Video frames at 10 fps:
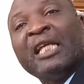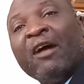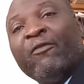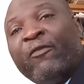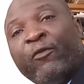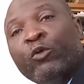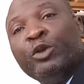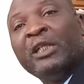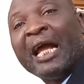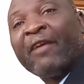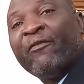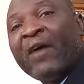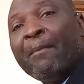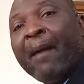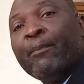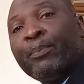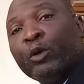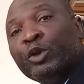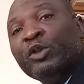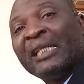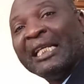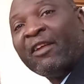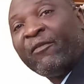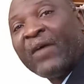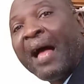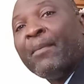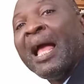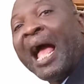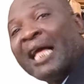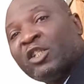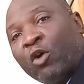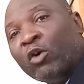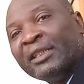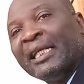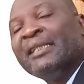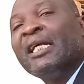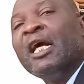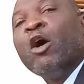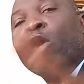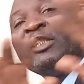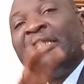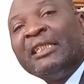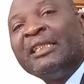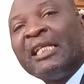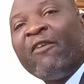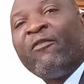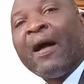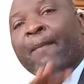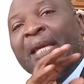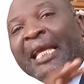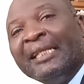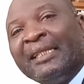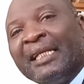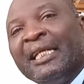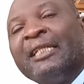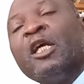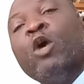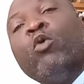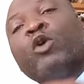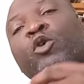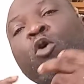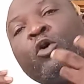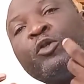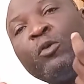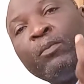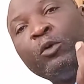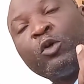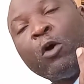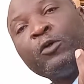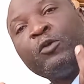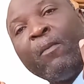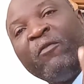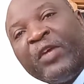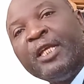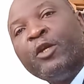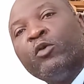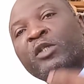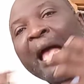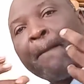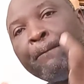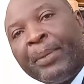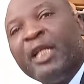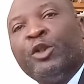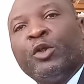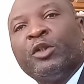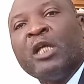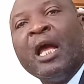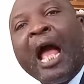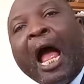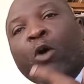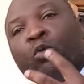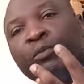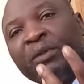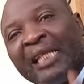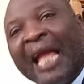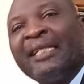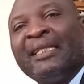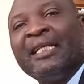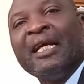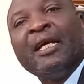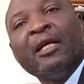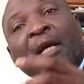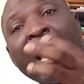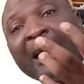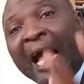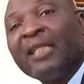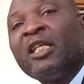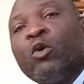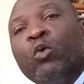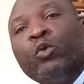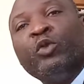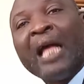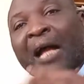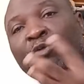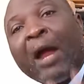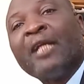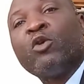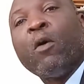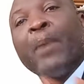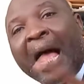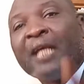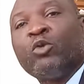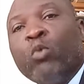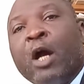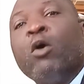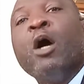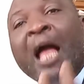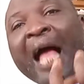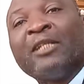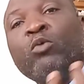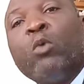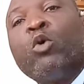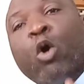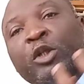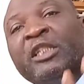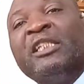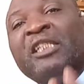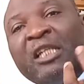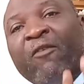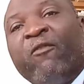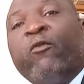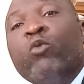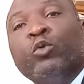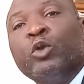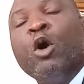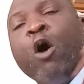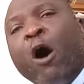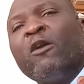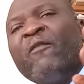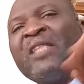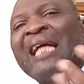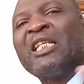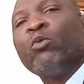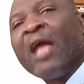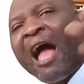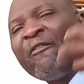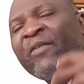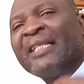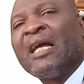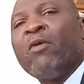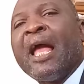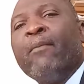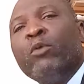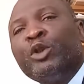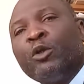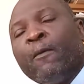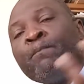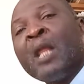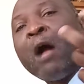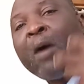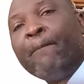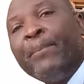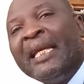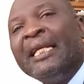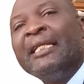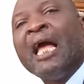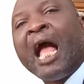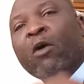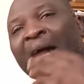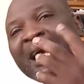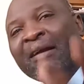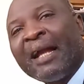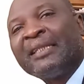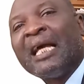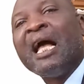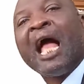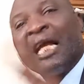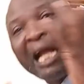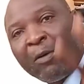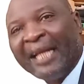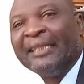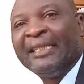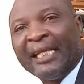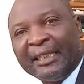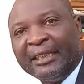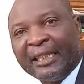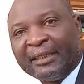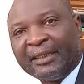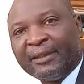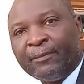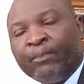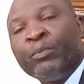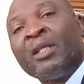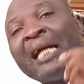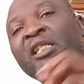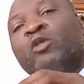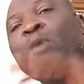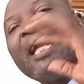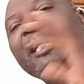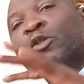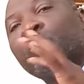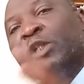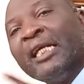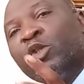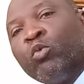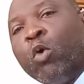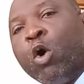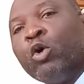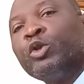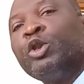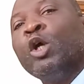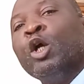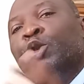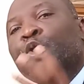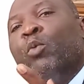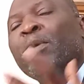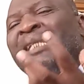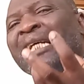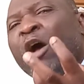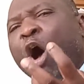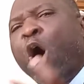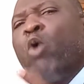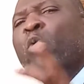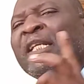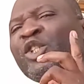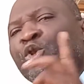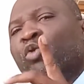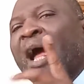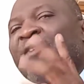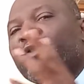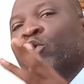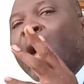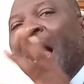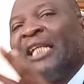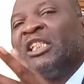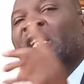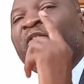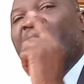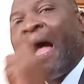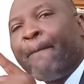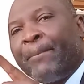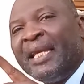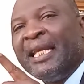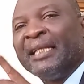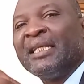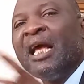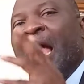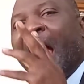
and food that a farmer produce in the farm as content. On the digital farm, internet, we also consume videos and pictures and text and articles and write-up as well as what we call digital food. All of that will affect our emotion, our being, our character, and our intelligence. That is why in today's world, you must always strive to achieve happiness,